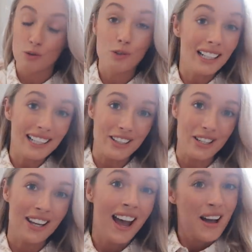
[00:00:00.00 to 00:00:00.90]
really
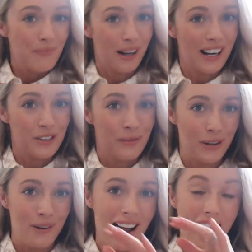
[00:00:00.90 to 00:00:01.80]
good price
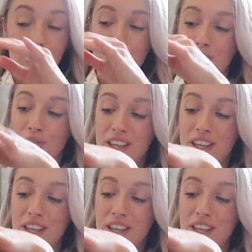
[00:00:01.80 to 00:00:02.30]
per wear out of